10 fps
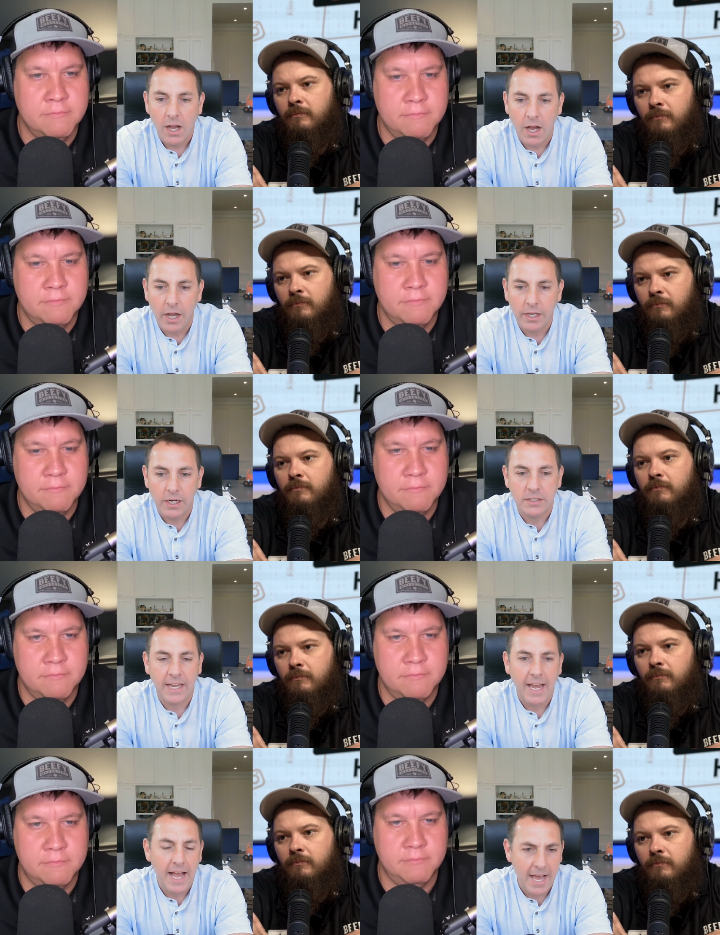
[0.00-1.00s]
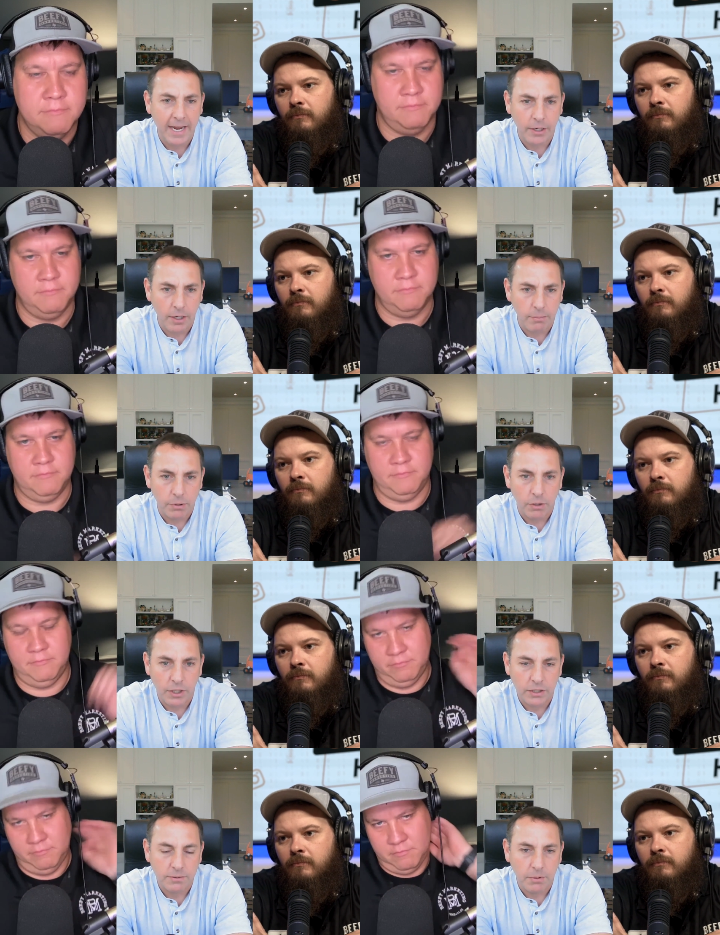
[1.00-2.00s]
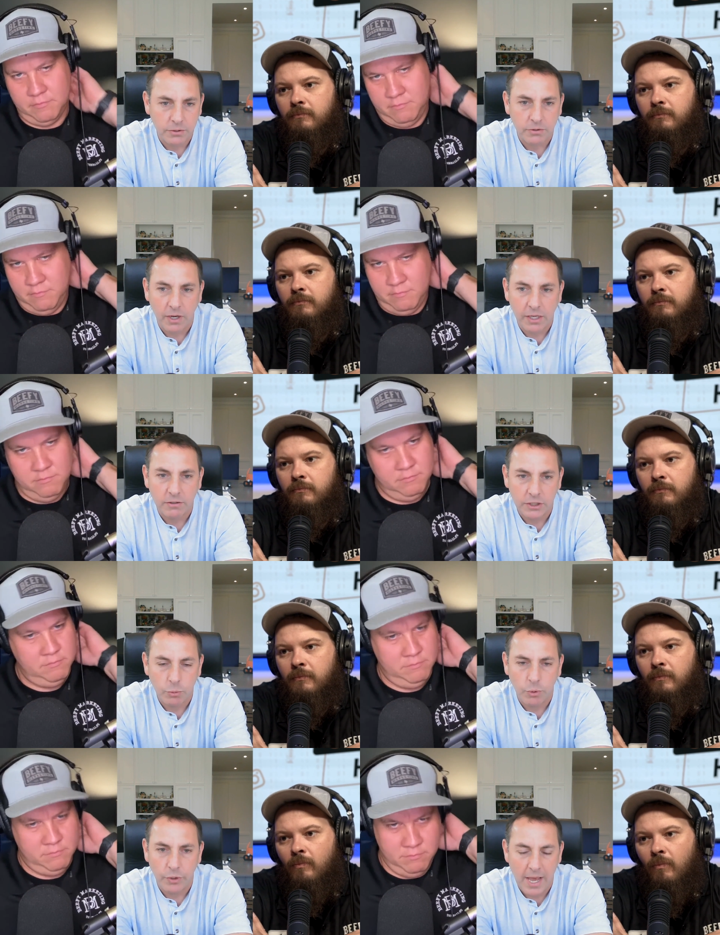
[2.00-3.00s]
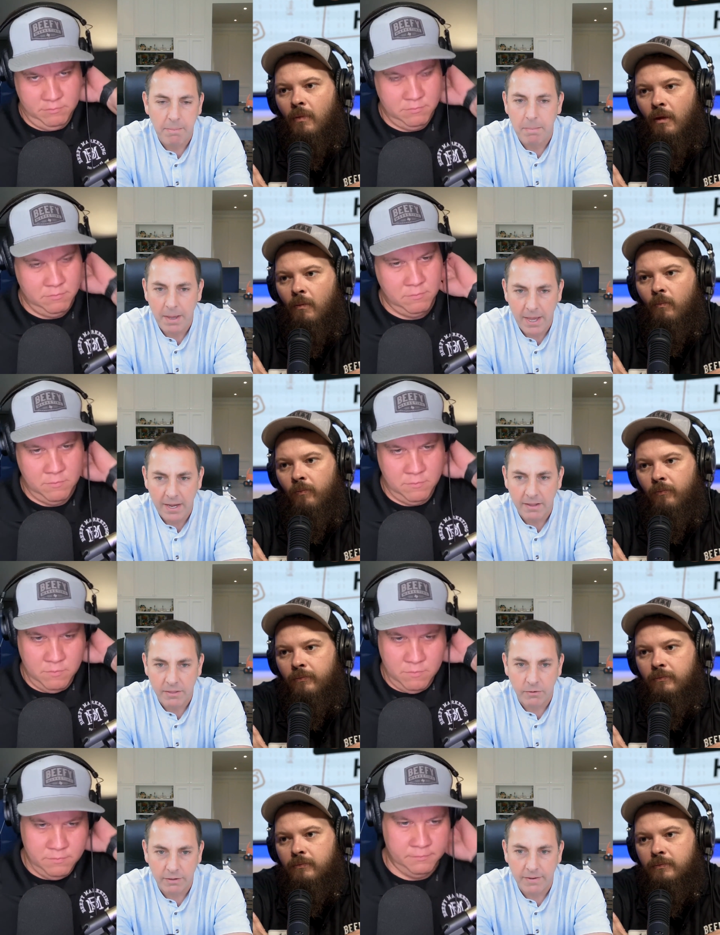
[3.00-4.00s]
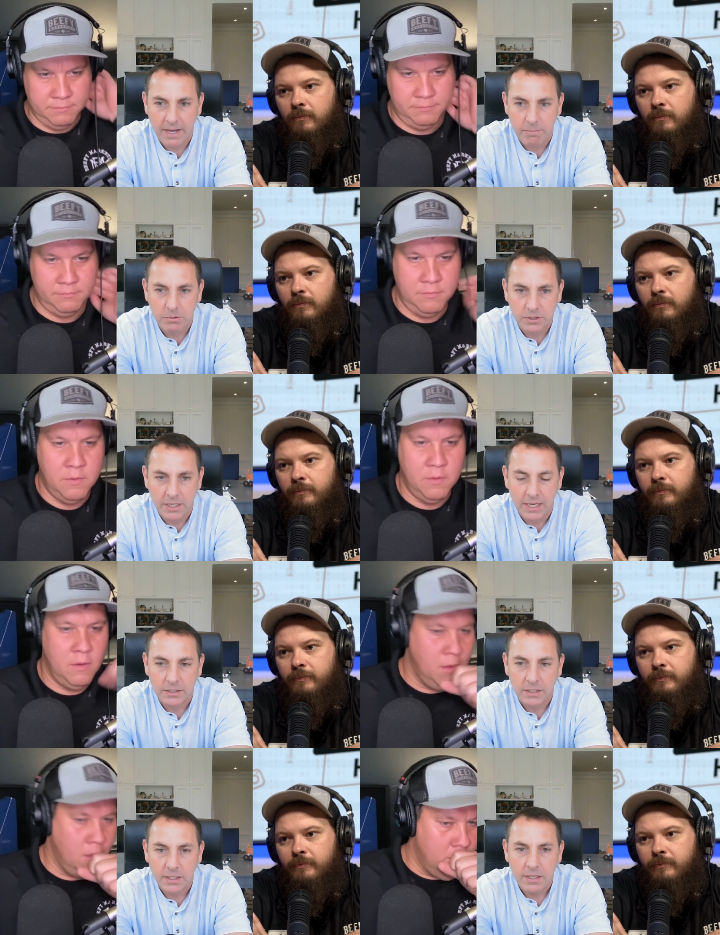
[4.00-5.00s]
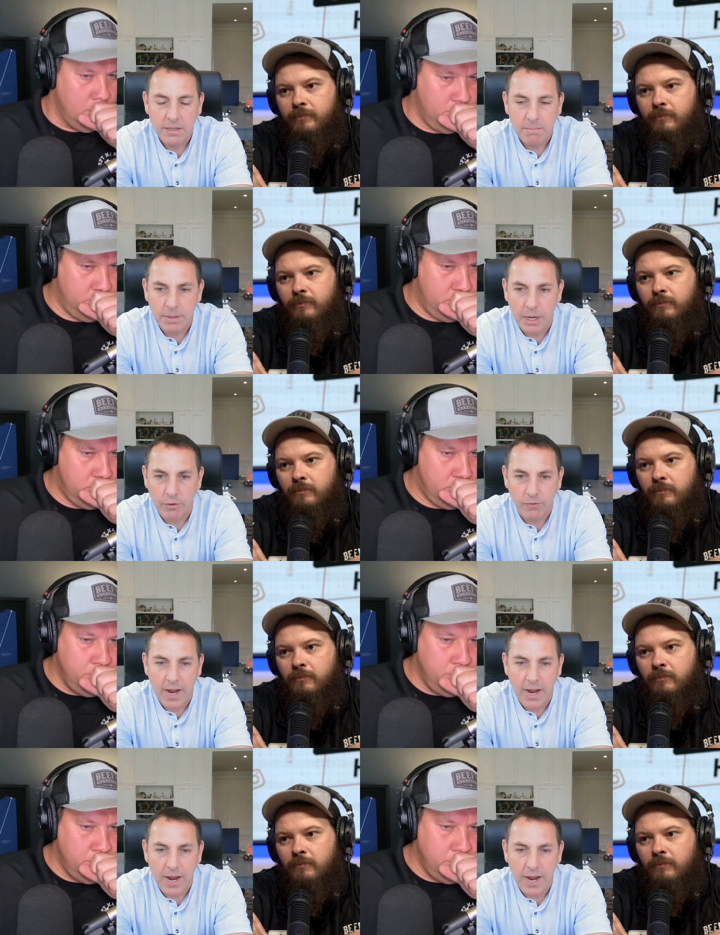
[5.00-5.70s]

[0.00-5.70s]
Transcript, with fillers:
Speaker 1: Uh, it is a high number. It is most likely you will not be paying 35%, but I would